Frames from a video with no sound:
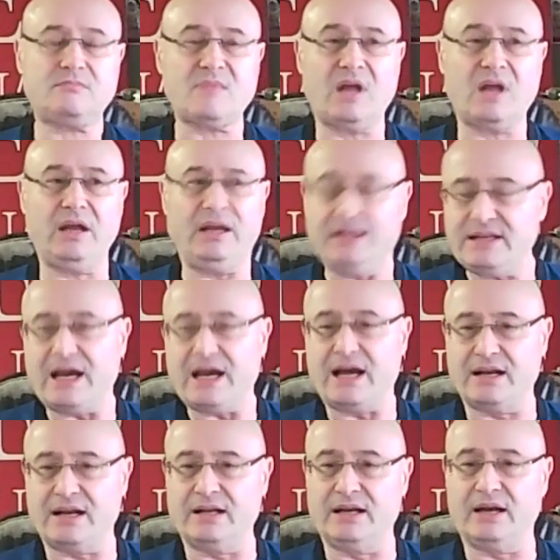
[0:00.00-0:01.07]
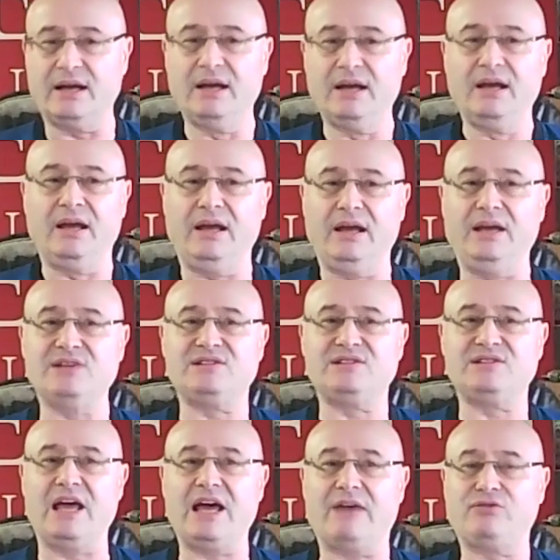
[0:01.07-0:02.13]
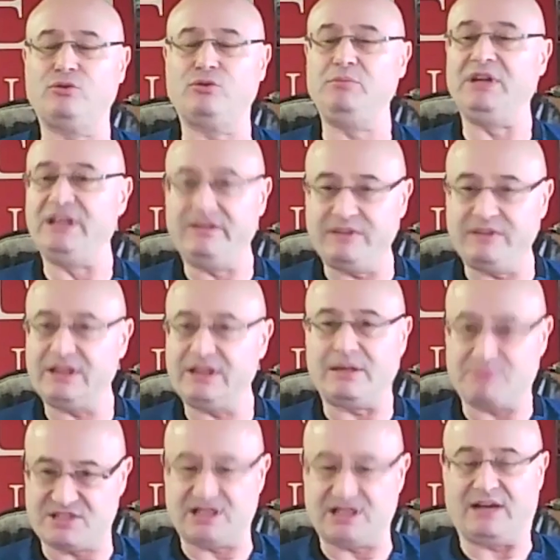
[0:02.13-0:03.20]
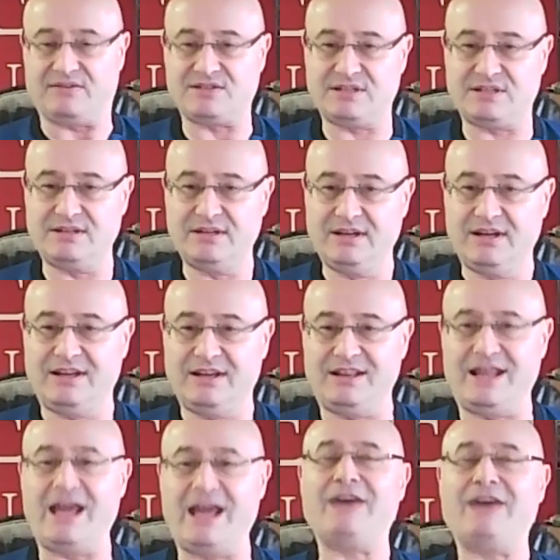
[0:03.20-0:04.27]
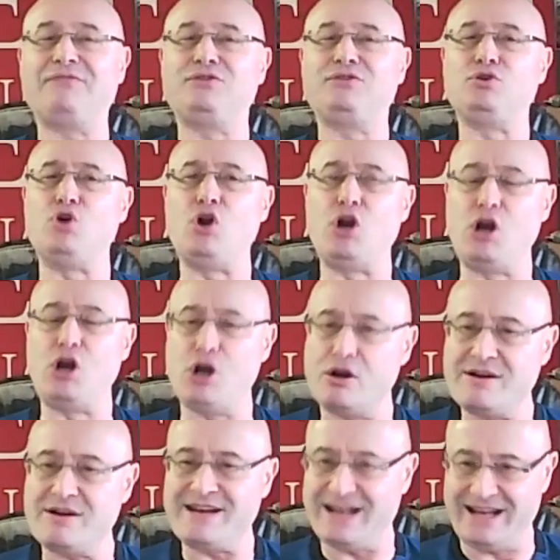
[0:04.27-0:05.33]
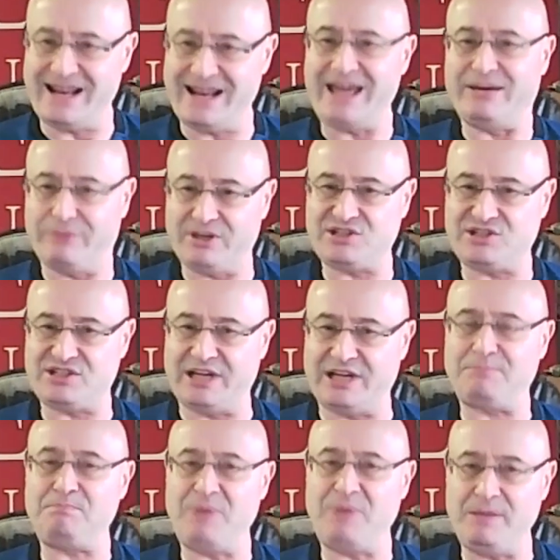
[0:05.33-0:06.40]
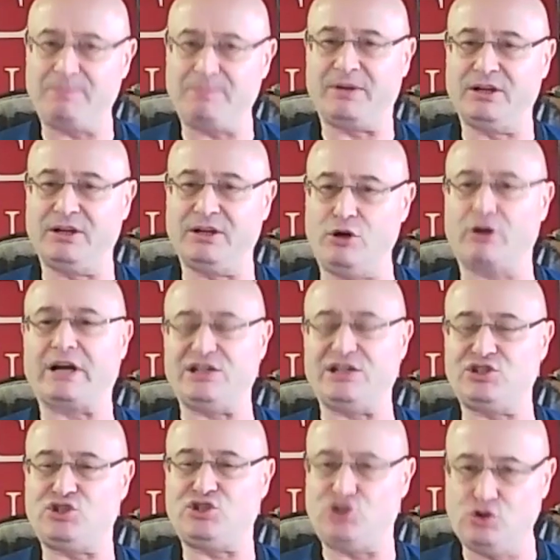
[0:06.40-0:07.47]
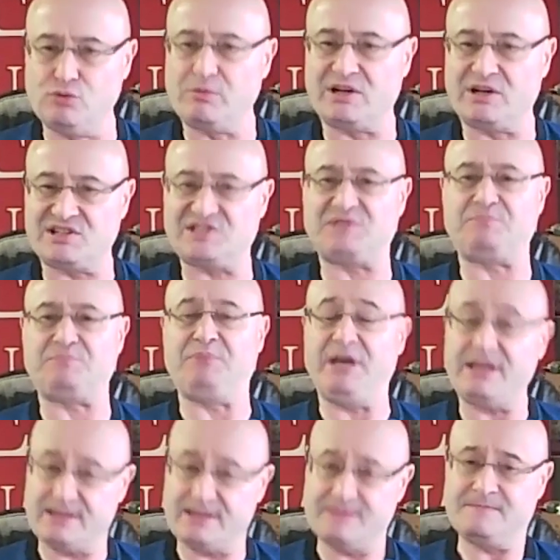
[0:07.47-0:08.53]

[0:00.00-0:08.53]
in Canada is they have to believe in themselves. They have to learn the language that people, your consumers, speak